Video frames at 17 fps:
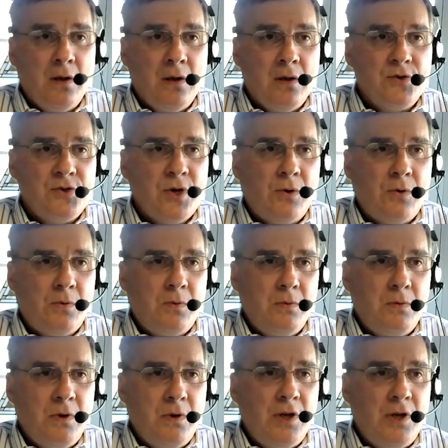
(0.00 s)
So
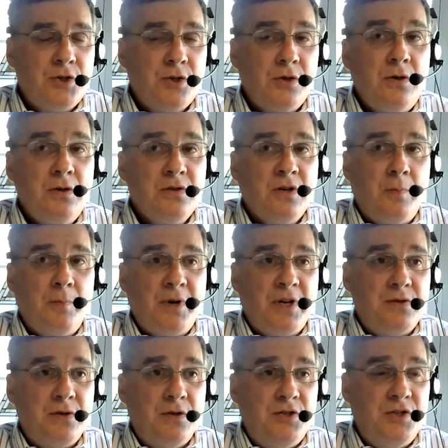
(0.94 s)
insurance
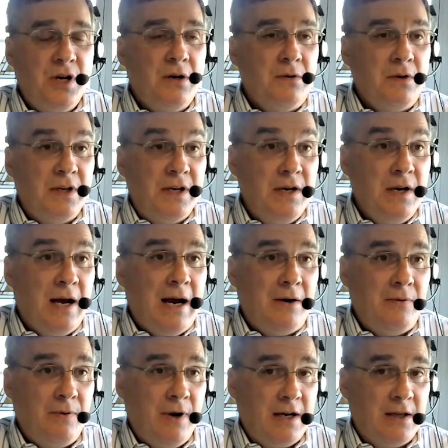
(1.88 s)
companies are generally
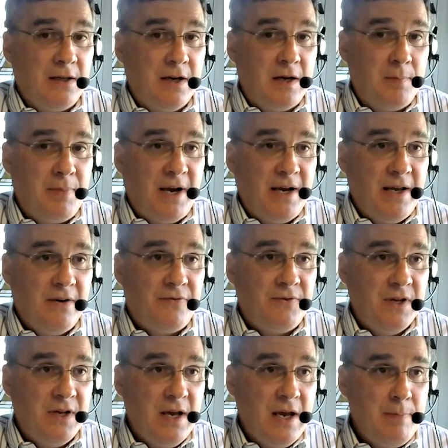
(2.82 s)
not regulated by
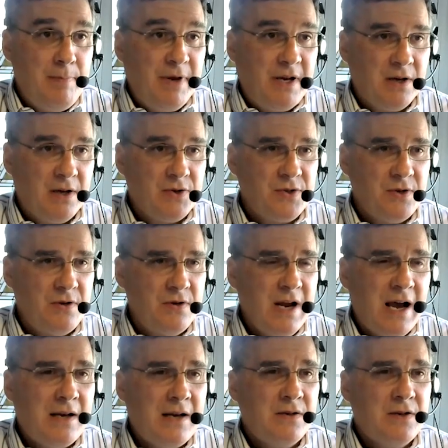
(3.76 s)
FDA because they're
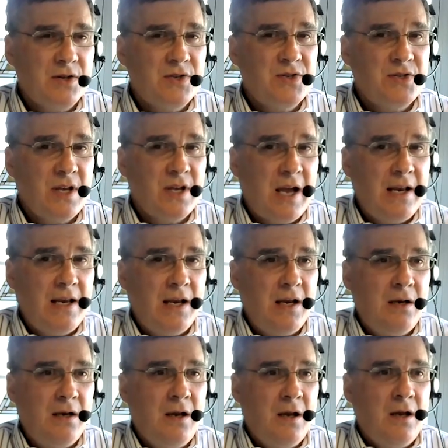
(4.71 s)
not
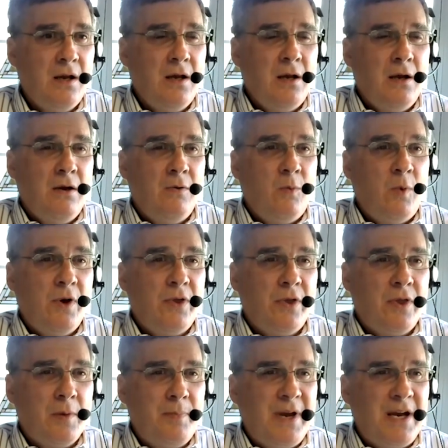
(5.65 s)
deciding
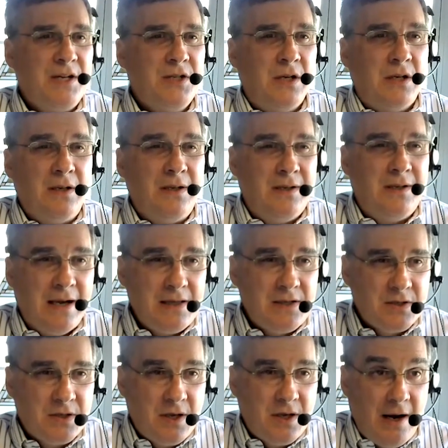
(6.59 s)
whether the patient
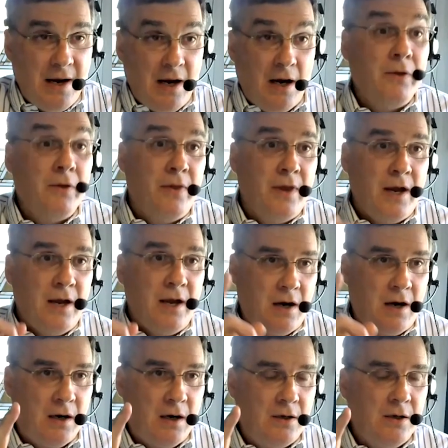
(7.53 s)
gets care, they
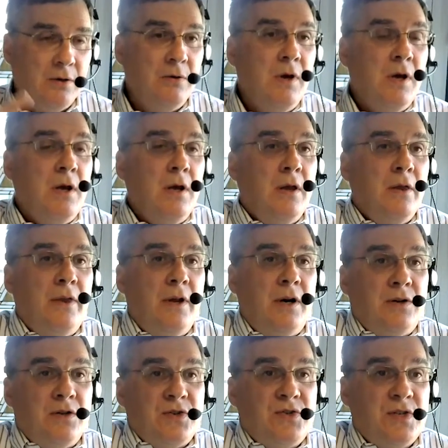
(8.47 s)
argue.
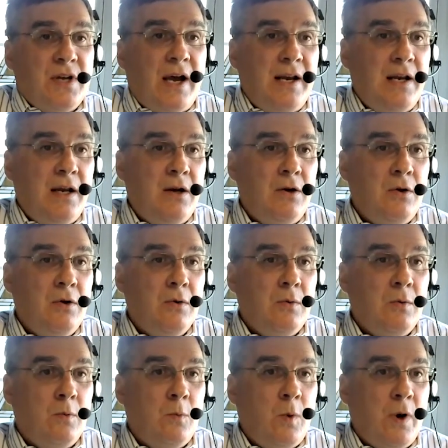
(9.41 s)
They're deciding
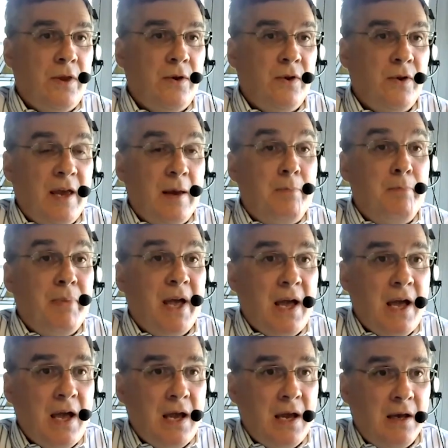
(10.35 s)
whether they
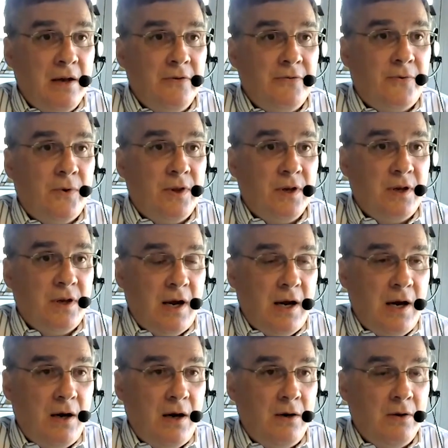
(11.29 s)
pay for the
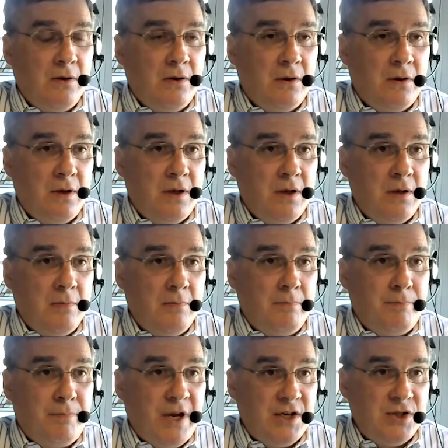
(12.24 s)
care the
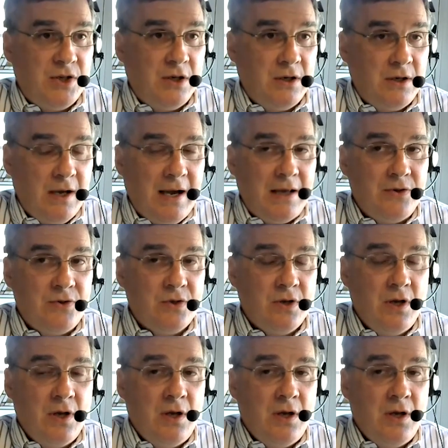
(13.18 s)
patient gets.